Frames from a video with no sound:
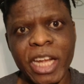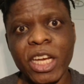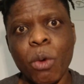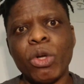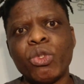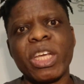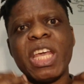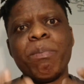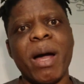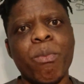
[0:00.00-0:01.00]
and they want to
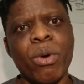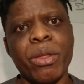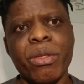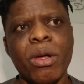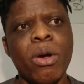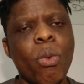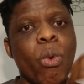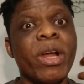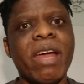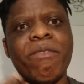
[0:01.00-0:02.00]
keep up with
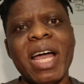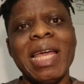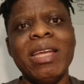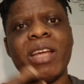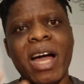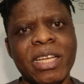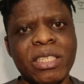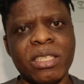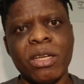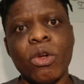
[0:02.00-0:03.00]
whatever he
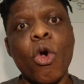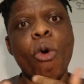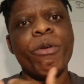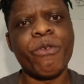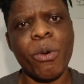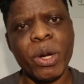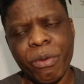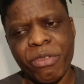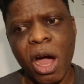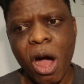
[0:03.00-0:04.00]
does going
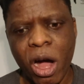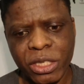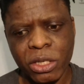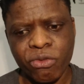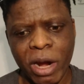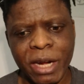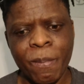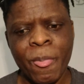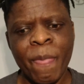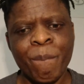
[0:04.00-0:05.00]
forward with their artist,
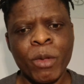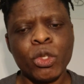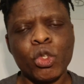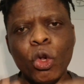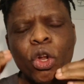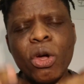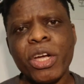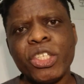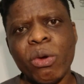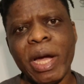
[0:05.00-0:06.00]
right? So
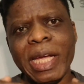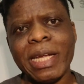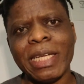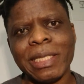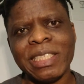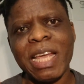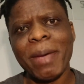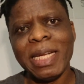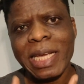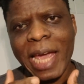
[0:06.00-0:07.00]
long as you are in the
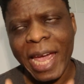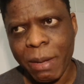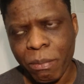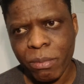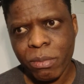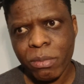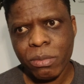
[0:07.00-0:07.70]
entertainment game,